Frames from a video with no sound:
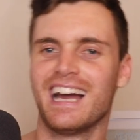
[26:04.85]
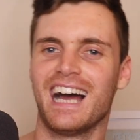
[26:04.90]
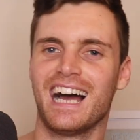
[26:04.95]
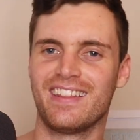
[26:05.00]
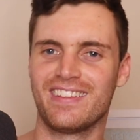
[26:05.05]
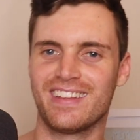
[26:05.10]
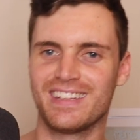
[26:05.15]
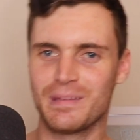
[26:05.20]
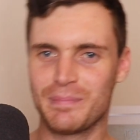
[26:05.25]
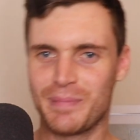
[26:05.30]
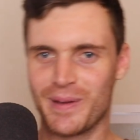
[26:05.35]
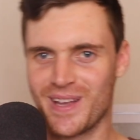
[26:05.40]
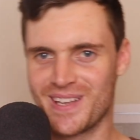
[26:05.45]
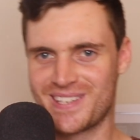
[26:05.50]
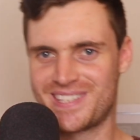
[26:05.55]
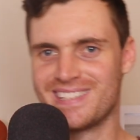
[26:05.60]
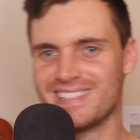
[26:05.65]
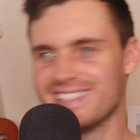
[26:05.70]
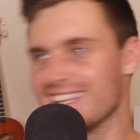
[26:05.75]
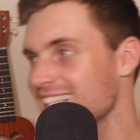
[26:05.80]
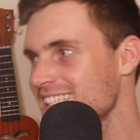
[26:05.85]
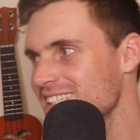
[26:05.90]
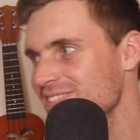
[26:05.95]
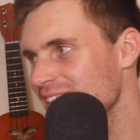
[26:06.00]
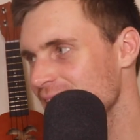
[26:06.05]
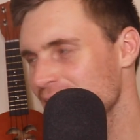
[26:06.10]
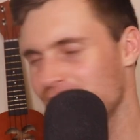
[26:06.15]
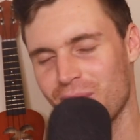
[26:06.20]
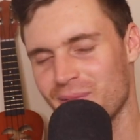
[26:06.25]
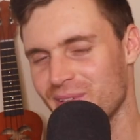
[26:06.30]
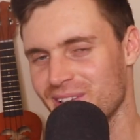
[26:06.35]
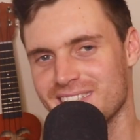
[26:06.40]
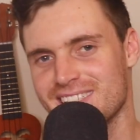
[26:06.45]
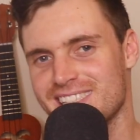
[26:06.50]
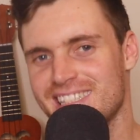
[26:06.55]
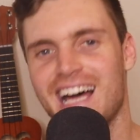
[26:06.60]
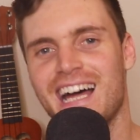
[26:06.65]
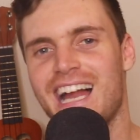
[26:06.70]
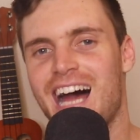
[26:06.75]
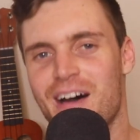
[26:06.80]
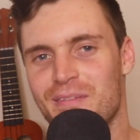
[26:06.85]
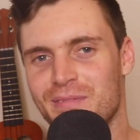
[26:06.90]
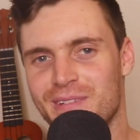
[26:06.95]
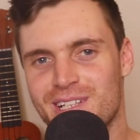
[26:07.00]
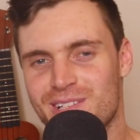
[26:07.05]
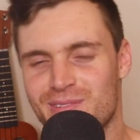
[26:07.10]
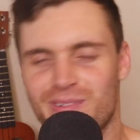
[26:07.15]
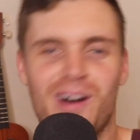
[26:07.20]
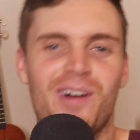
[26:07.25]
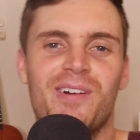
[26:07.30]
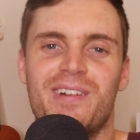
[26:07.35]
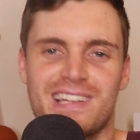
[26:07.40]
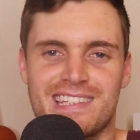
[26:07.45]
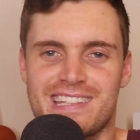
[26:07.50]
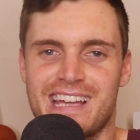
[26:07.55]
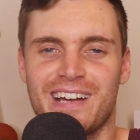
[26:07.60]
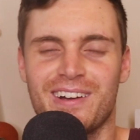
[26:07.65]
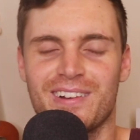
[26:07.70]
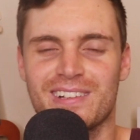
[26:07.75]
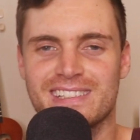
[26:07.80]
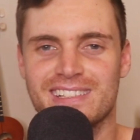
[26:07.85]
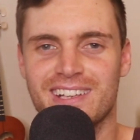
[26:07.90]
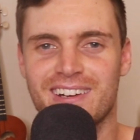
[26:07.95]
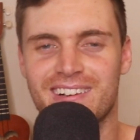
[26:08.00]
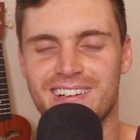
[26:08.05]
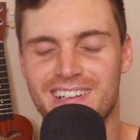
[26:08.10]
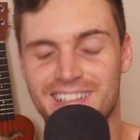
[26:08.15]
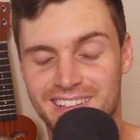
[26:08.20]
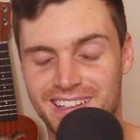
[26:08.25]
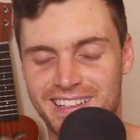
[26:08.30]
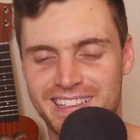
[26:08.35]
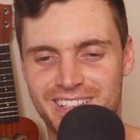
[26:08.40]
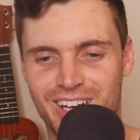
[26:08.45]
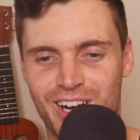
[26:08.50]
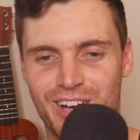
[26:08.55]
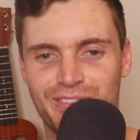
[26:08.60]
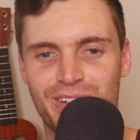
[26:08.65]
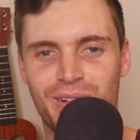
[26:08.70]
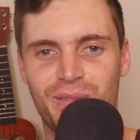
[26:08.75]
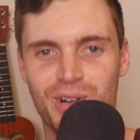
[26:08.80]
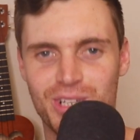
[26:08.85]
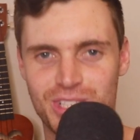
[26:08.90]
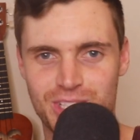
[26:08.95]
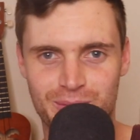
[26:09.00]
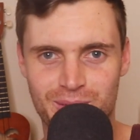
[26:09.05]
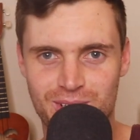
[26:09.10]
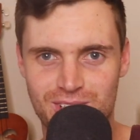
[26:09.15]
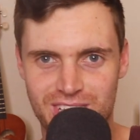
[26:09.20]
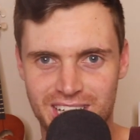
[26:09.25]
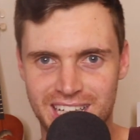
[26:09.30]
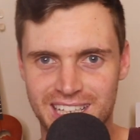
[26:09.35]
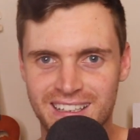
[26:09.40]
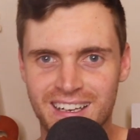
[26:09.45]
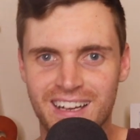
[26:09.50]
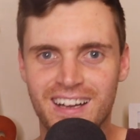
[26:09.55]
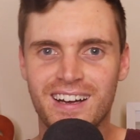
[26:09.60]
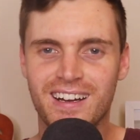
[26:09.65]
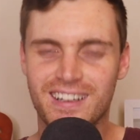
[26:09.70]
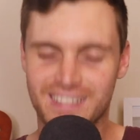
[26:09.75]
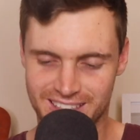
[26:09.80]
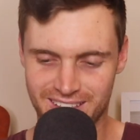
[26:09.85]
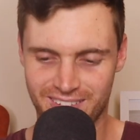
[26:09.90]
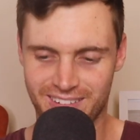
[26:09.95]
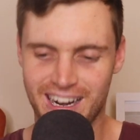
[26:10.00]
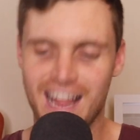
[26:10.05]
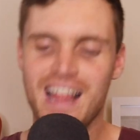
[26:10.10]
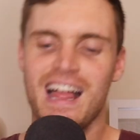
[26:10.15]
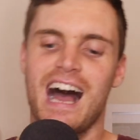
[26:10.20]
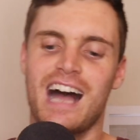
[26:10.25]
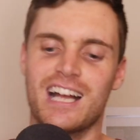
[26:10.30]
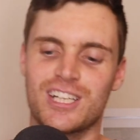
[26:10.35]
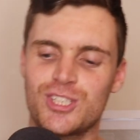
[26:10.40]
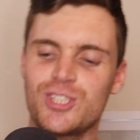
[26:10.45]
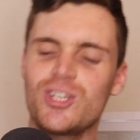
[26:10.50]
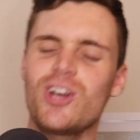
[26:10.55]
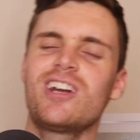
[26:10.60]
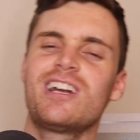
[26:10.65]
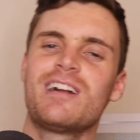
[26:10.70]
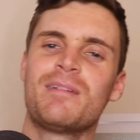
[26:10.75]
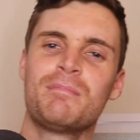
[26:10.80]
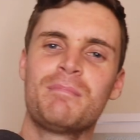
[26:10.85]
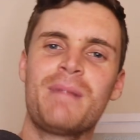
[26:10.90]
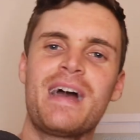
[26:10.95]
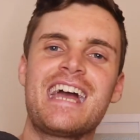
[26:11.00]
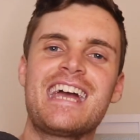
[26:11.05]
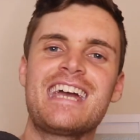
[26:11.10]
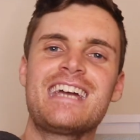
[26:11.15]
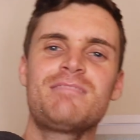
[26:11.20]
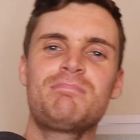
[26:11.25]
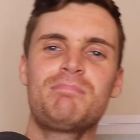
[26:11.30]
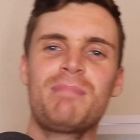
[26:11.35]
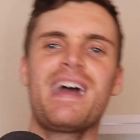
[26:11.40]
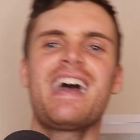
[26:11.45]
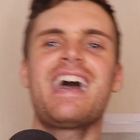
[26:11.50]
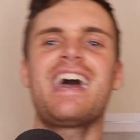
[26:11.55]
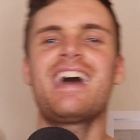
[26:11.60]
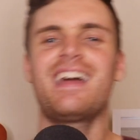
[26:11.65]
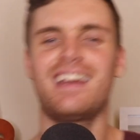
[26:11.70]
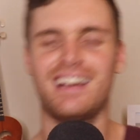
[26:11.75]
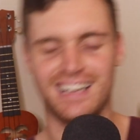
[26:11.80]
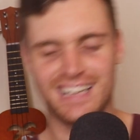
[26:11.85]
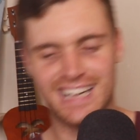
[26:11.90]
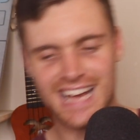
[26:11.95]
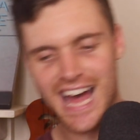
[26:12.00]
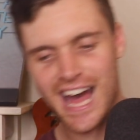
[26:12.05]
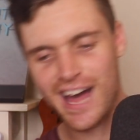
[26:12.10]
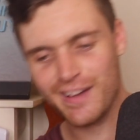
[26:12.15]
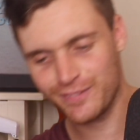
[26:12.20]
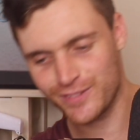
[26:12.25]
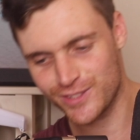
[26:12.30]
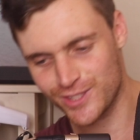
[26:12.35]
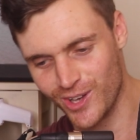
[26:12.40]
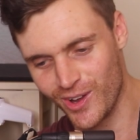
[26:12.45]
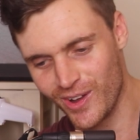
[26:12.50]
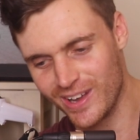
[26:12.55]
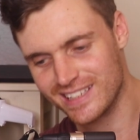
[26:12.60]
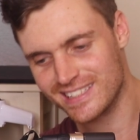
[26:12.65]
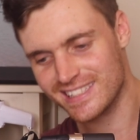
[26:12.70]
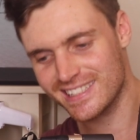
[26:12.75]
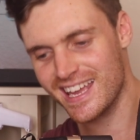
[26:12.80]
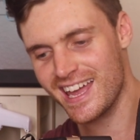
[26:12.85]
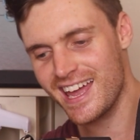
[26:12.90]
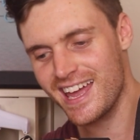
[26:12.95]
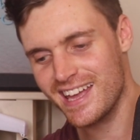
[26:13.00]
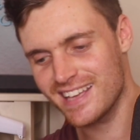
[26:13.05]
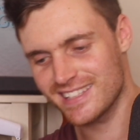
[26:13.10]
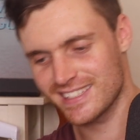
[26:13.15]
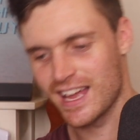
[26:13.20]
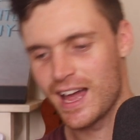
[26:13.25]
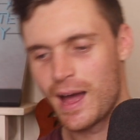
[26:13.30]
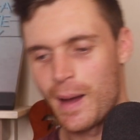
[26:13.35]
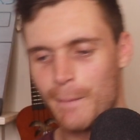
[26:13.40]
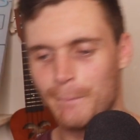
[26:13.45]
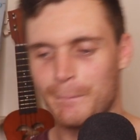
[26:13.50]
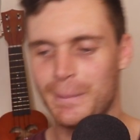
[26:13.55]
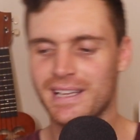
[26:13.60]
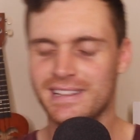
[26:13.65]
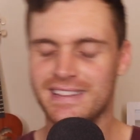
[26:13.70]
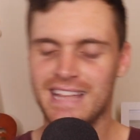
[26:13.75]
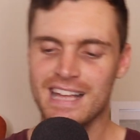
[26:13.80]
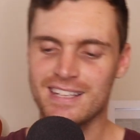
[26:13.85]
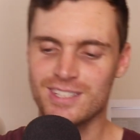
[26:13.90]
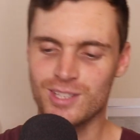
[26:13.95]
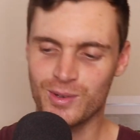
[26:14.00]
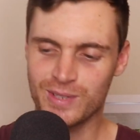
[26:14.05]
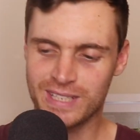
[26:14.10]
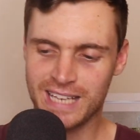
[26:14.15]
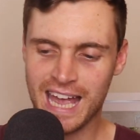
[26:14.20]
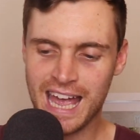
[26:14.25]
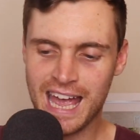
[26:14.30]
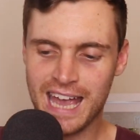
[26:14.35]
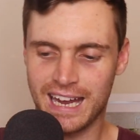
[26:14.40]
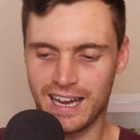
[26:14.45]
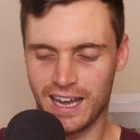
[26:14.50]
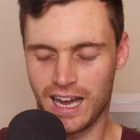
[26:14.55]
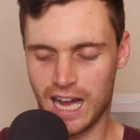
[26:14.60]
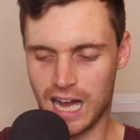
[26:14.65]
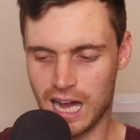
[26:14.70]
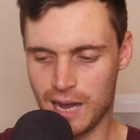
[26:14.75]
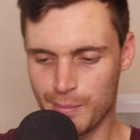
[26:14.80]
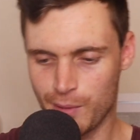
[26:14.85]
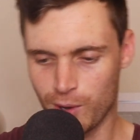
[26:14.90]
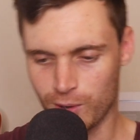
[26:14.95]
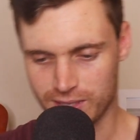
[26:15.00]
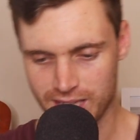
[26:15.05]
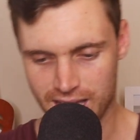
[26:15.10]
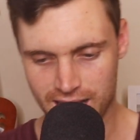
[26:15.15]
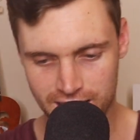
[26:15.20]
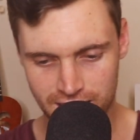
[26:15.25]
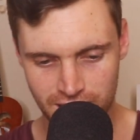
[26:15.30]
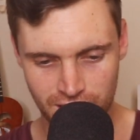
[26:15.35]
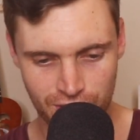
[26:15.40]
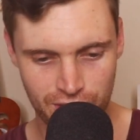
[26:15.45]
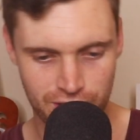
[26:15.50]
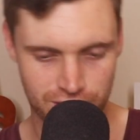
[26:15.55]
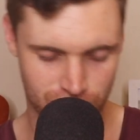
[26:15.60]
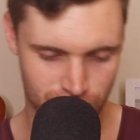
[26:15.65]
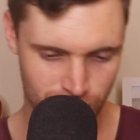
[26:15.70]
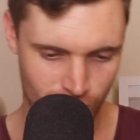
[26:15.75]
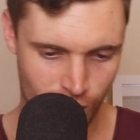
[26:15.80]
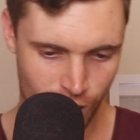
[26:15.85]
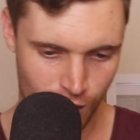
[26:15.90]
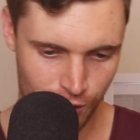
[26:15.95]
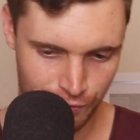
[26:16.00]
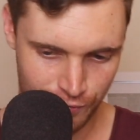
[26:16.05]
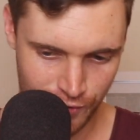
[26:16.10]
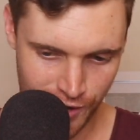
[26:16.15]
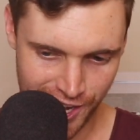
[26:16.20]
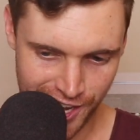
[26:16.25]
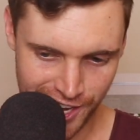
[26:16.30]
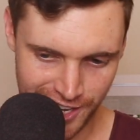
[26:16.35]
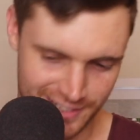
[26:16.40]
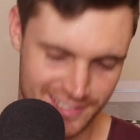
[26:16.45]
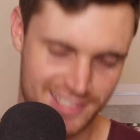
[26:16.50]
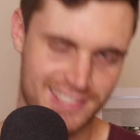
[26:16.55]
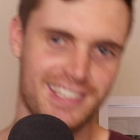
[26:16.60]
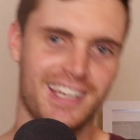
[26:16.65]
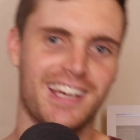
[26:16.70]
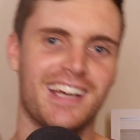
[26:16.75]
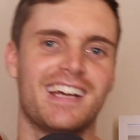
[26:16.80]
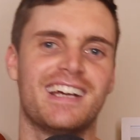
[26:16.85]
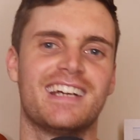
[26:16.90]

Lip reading: And then the person next to me probably going to start humming as well because they also clearly don't have a washing machine. Going, I should have made better life choices, but that's okay. I'm okay on the surface.